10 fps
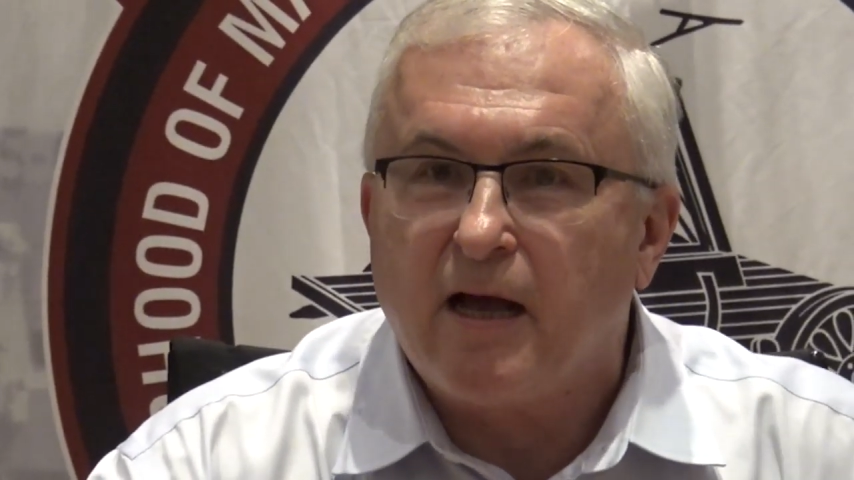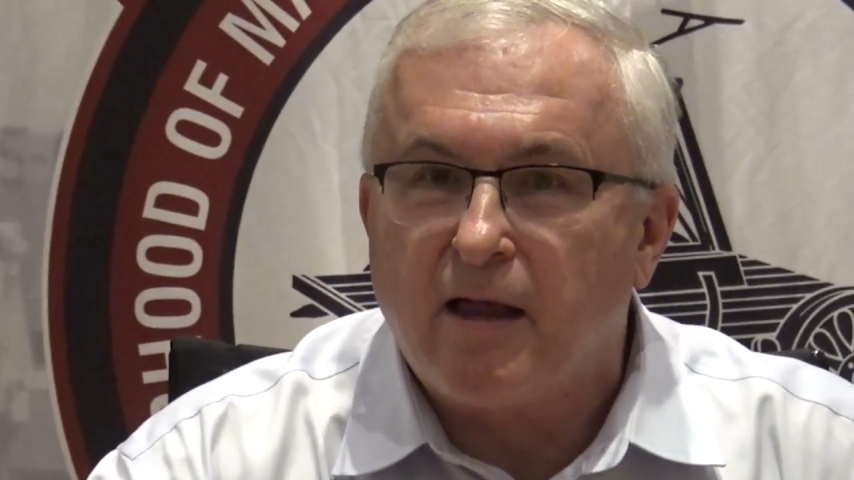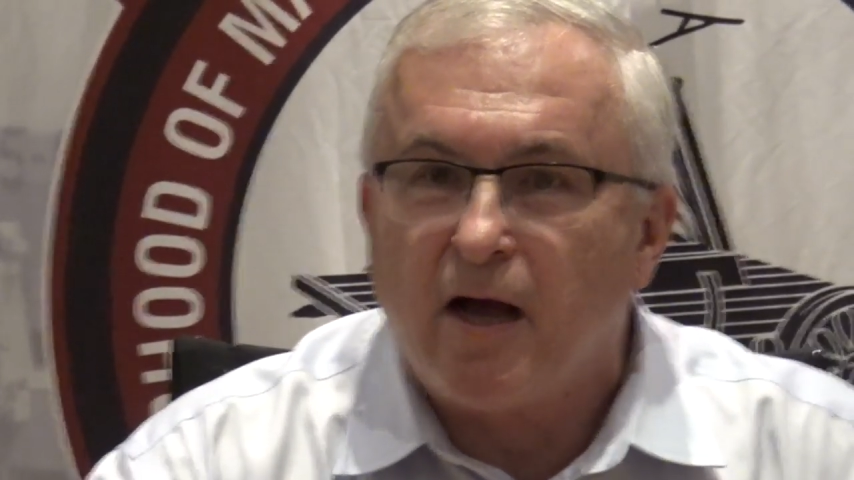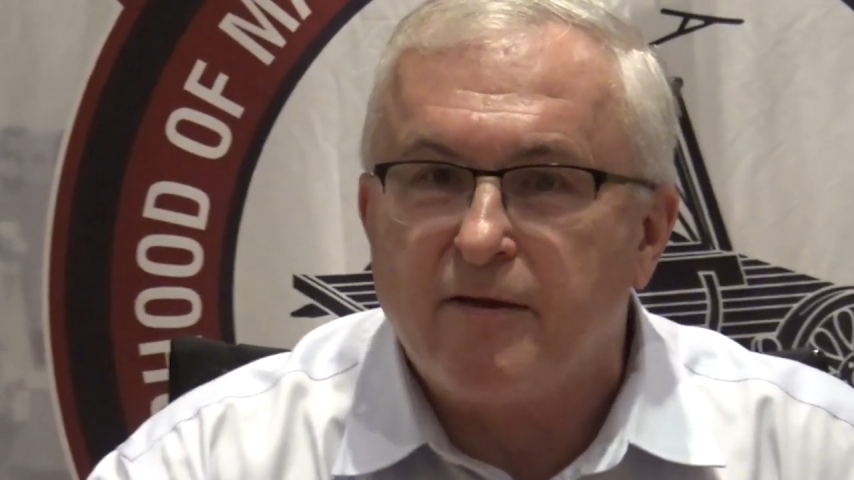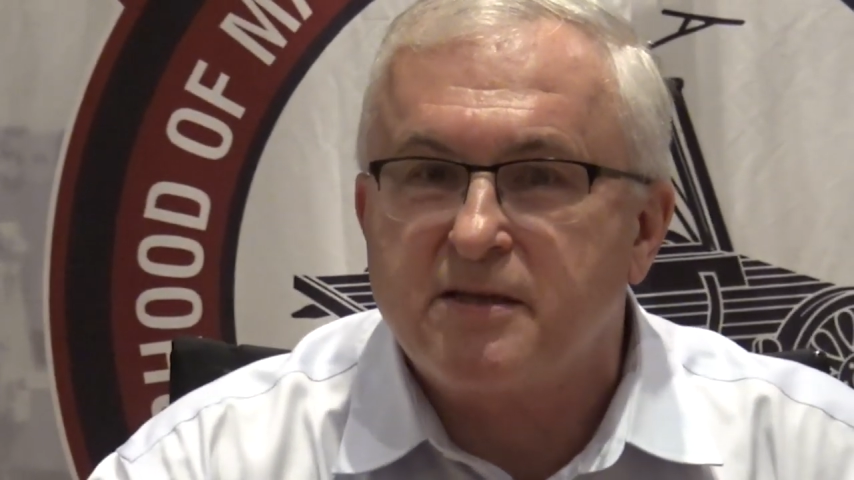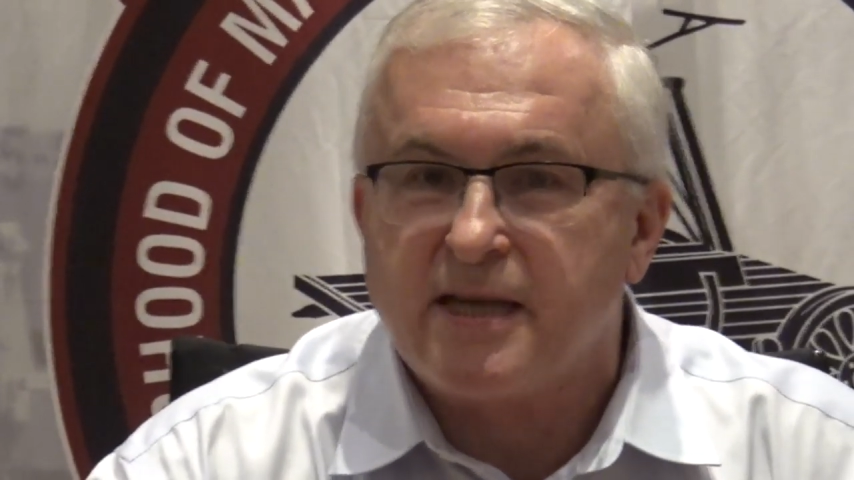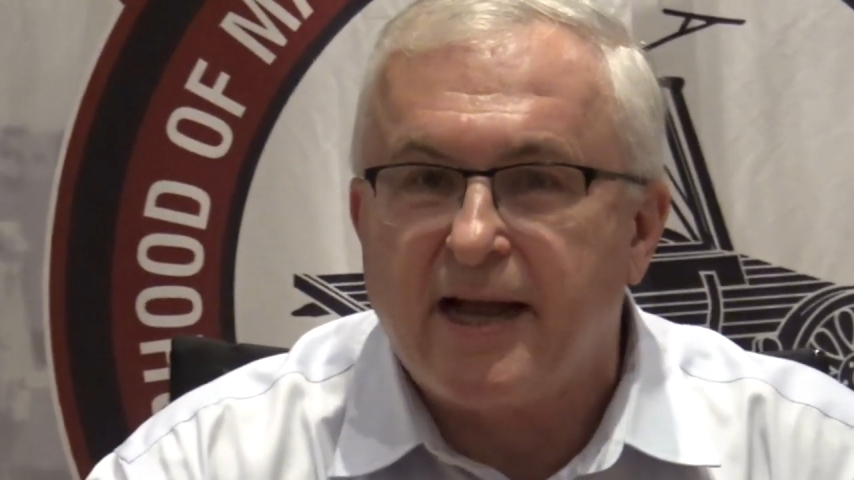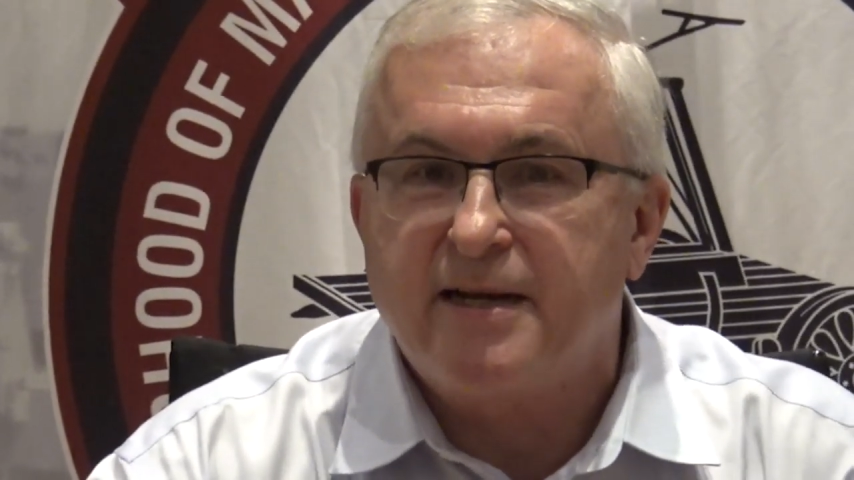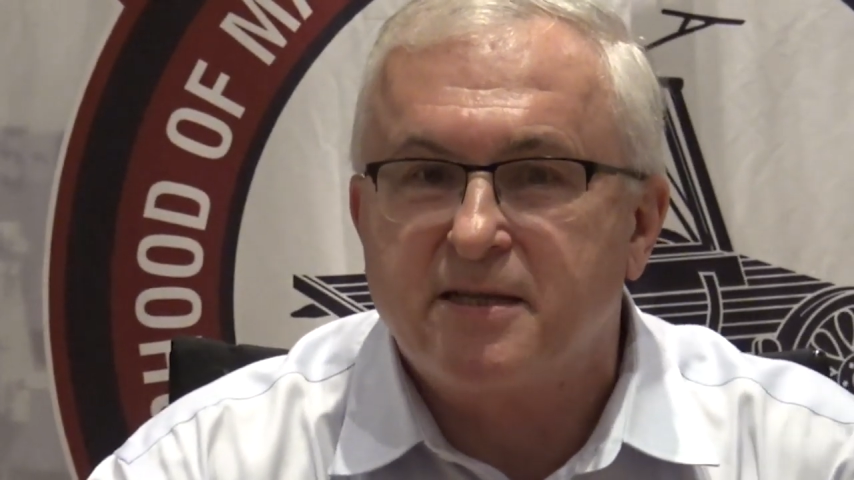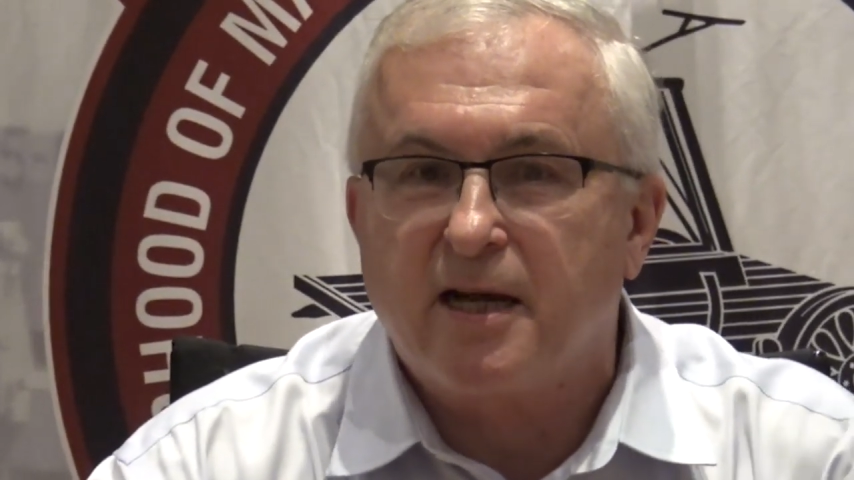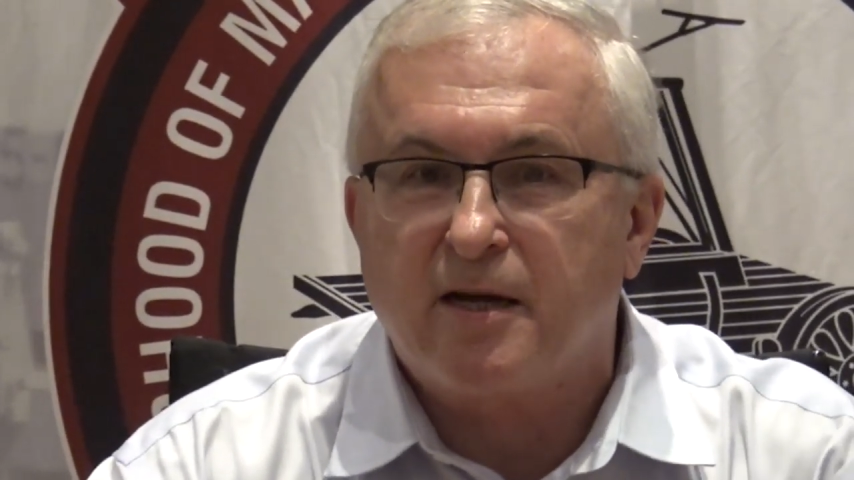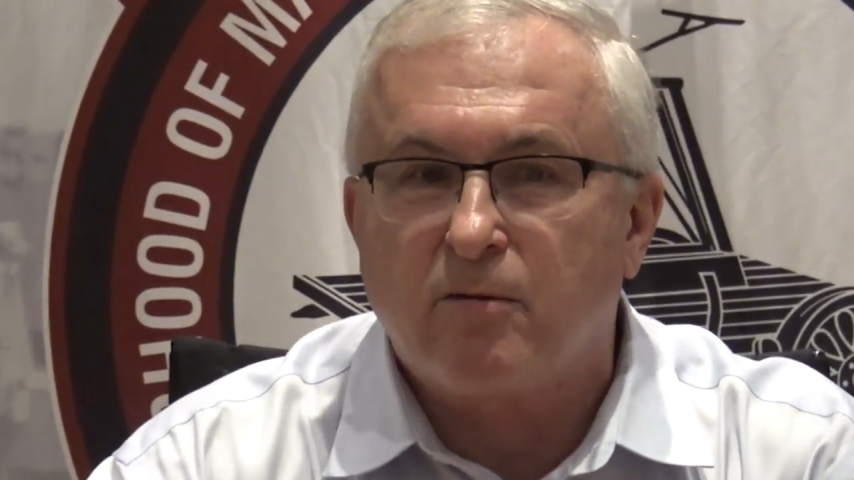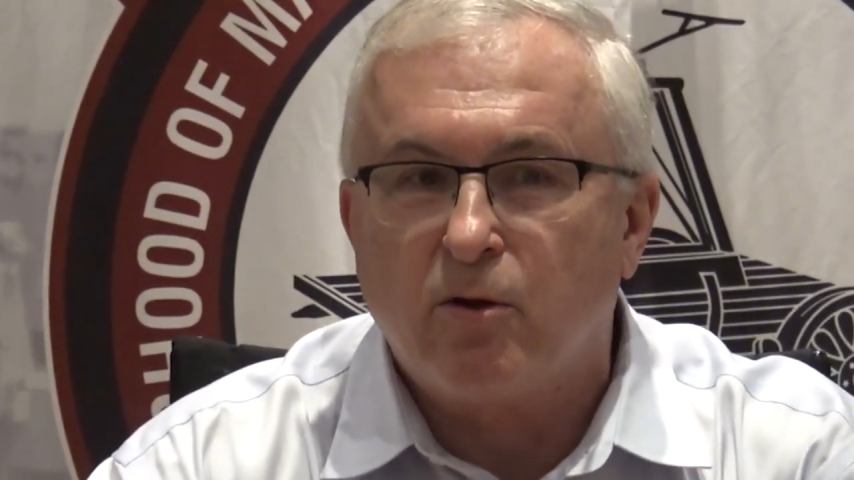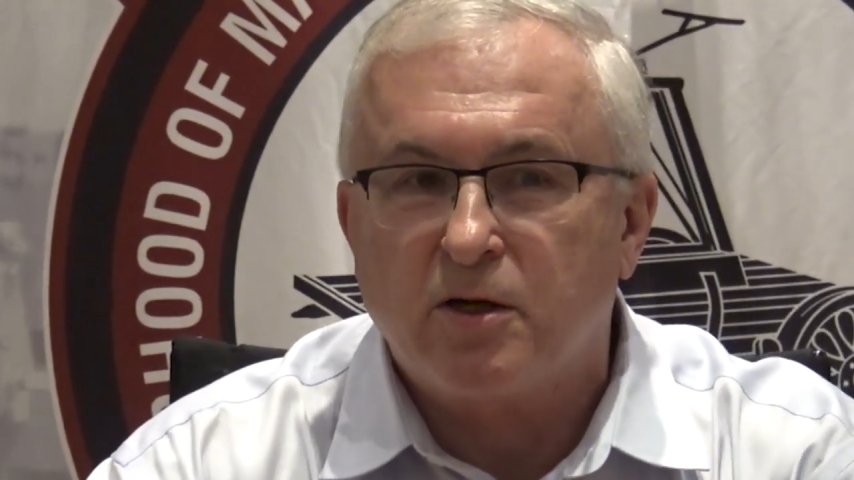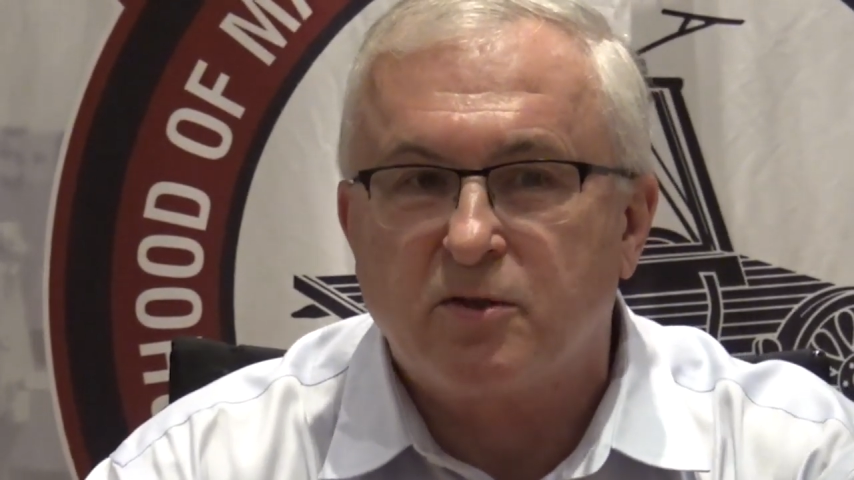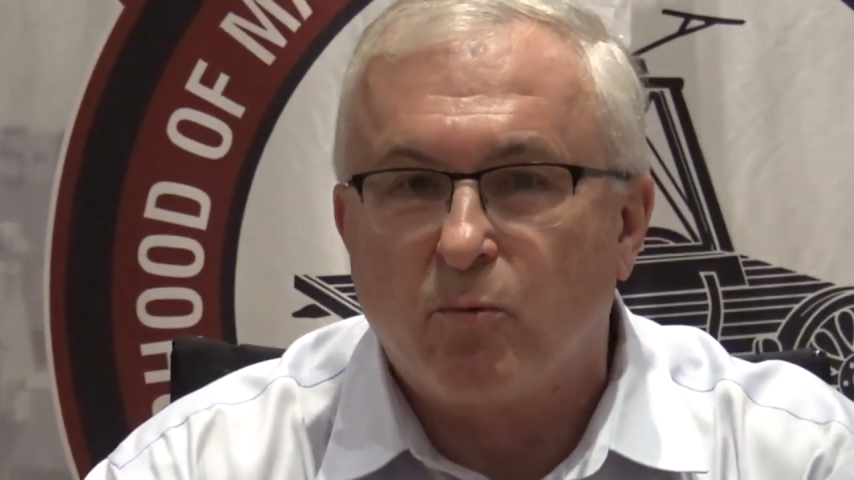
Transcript: other side is going to look